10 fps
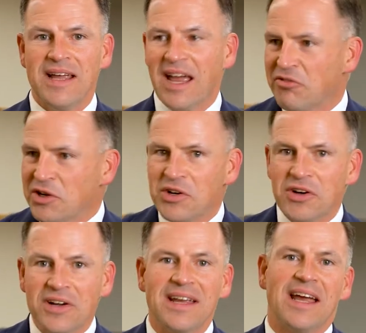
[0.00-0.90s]
Every
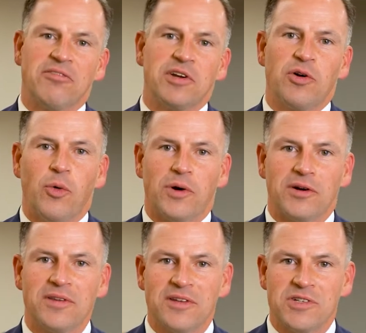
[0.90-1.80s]
nook, every
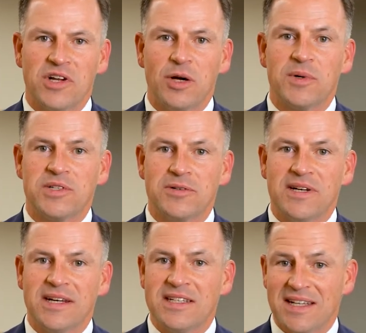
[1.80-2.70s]
corner, there's an
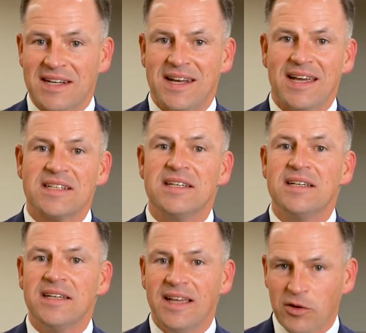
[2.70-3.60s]
opportunity to connect
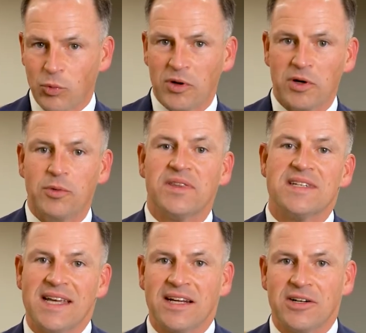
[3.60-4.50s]
and work with the
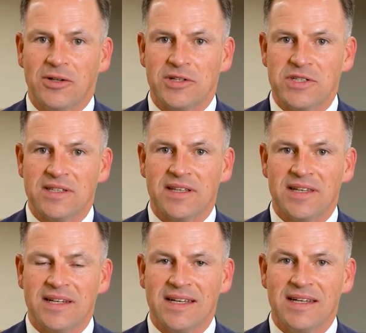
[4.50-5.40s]
technology that
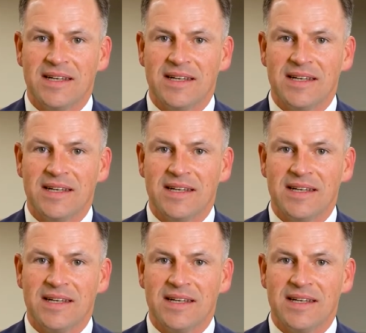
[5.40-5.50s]
they need.